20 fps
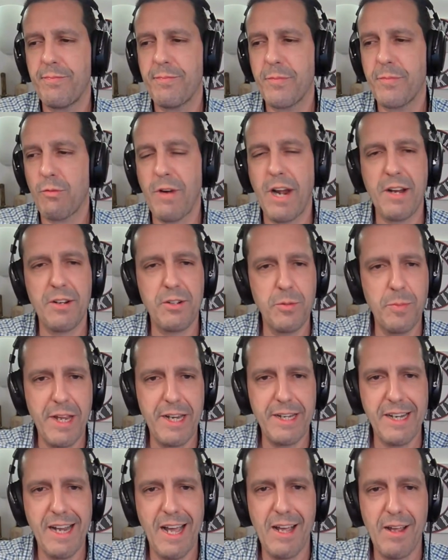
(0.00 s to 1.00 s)
Randall
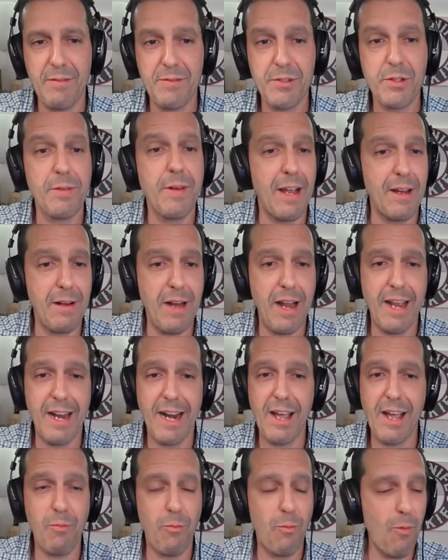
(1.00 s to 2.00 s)
Made Knives, I, and
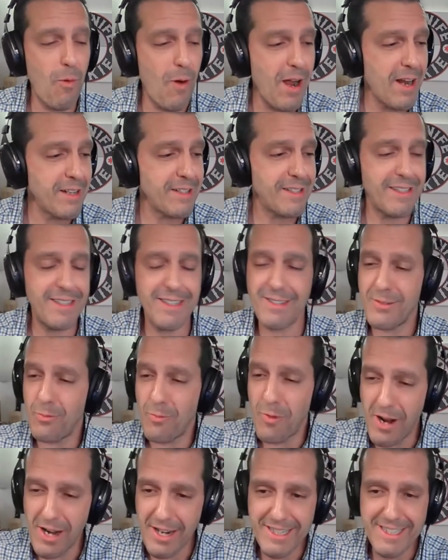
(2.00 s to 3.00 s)
I want
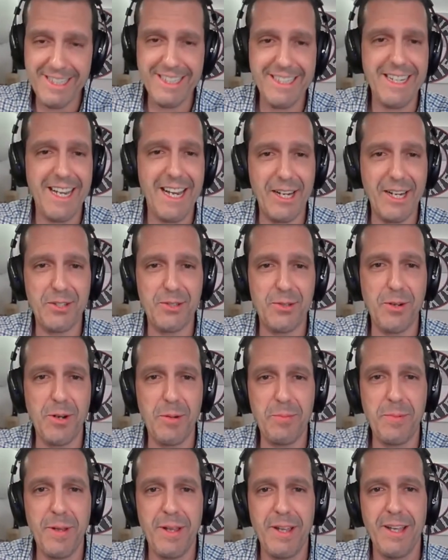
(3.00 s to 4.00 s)
wanted to take a
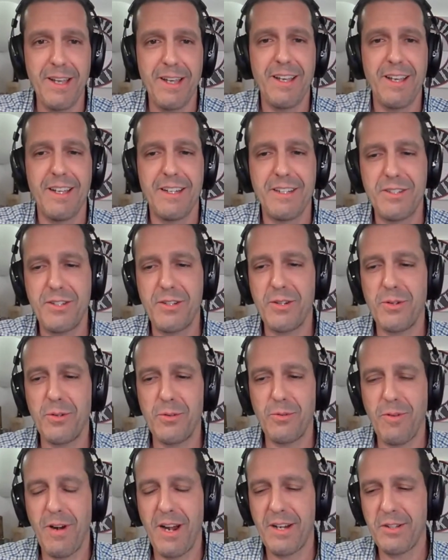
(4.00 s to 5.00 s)
trip to
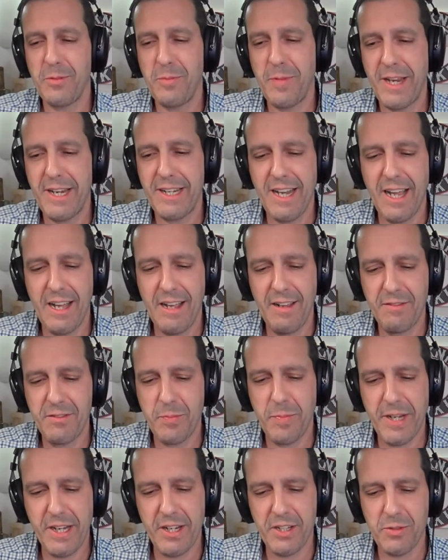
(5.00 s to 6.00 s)
Randall Made Knives
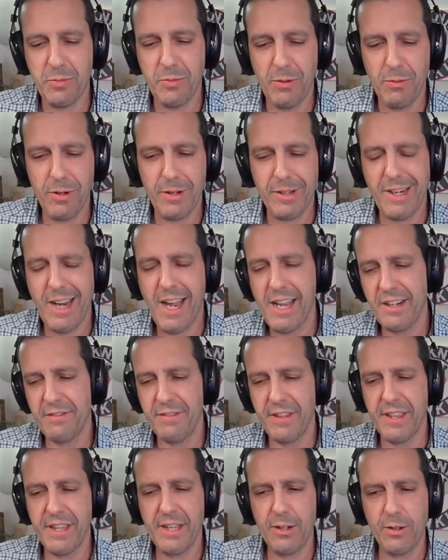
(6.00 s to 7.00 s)
because we were kind of
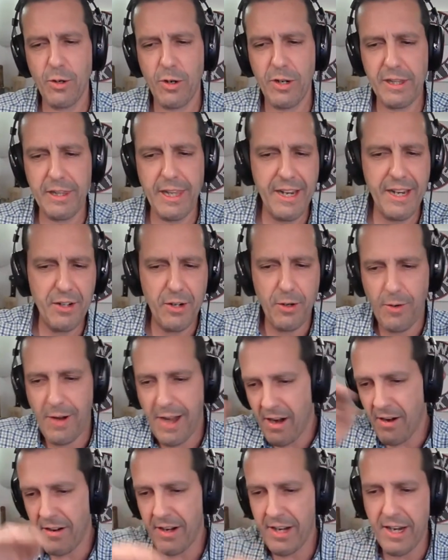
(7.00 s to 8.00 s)
in the Orlando
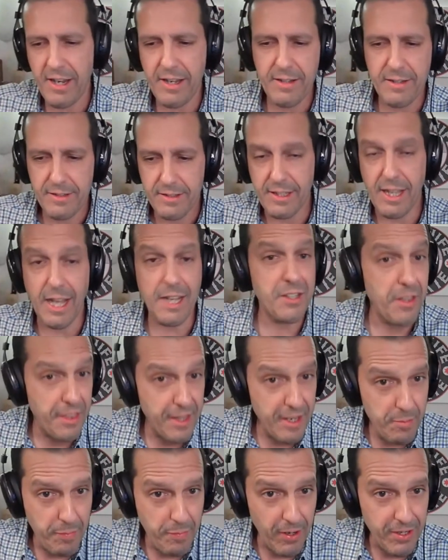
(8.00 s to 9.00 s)
area. Lots of
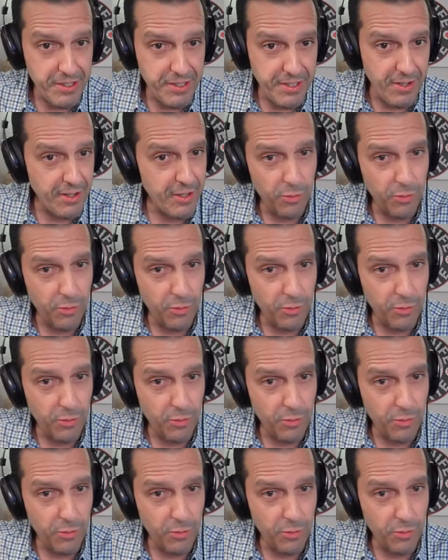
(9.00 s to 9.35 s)
theme parks there.